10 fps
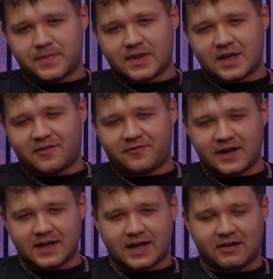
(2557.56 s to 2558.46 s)

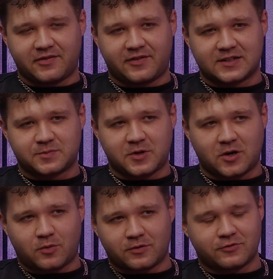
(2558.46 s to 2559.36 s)
think Halifax, but I
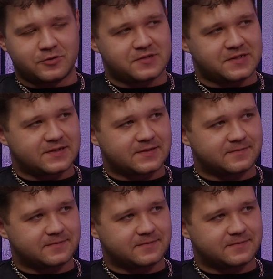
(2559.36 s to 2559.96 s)
want Roosters.